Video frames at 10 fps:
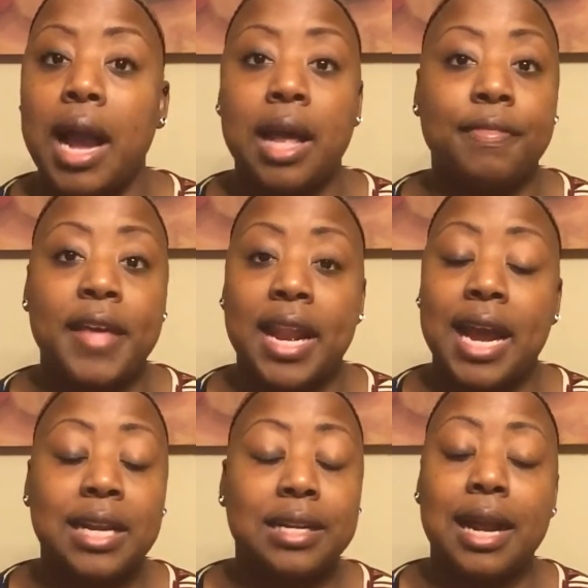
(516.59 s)
that I
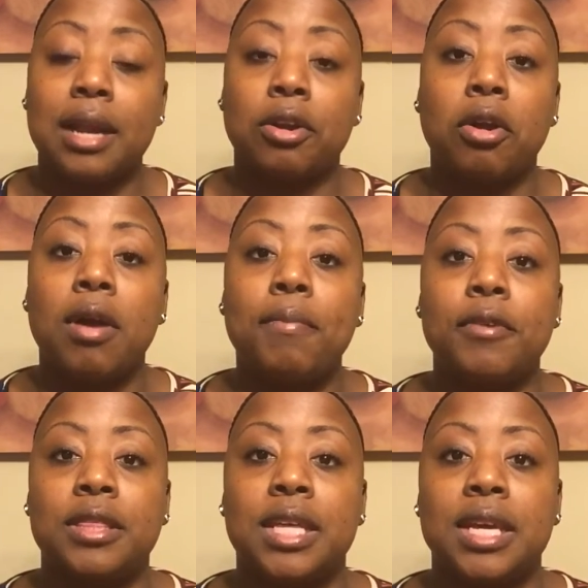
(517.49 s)
did not grow up
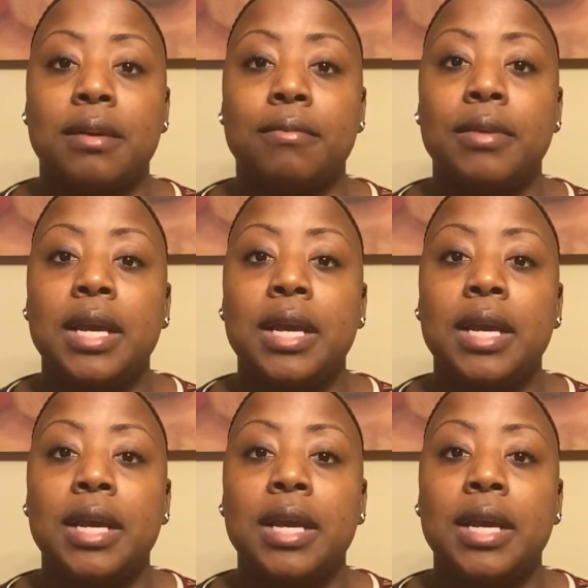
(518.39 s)
with them.